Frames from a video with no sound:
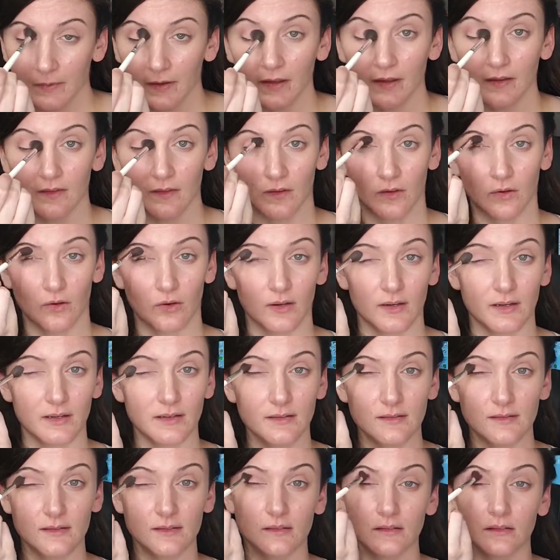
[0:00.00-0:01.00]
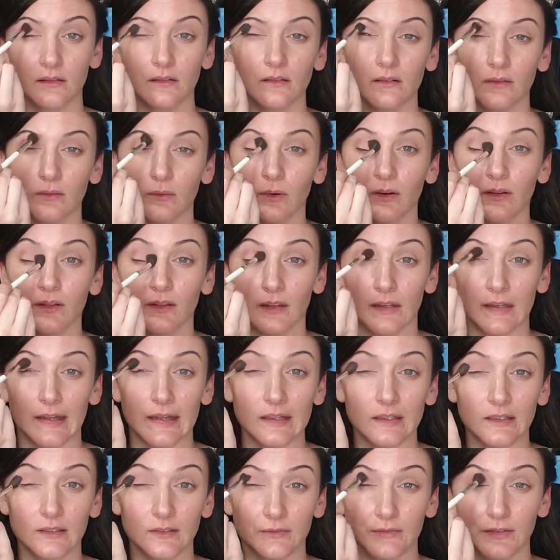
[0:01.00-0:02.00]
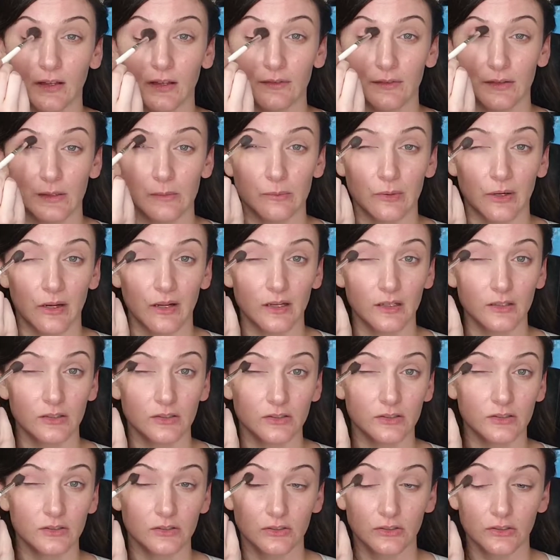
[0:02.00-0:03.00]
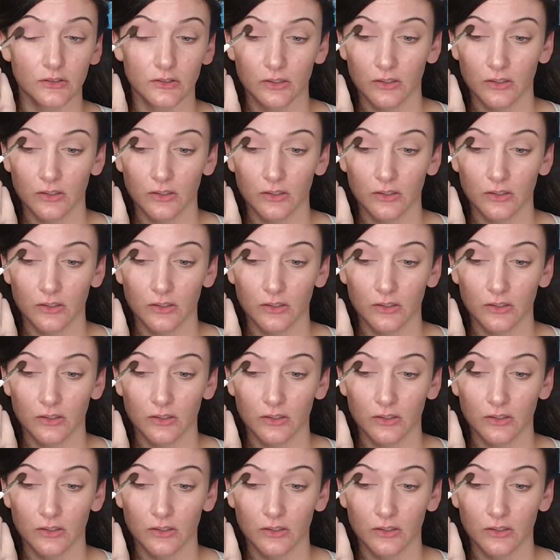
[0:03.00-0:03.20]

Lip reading: in the crease with a nice fluffy brush.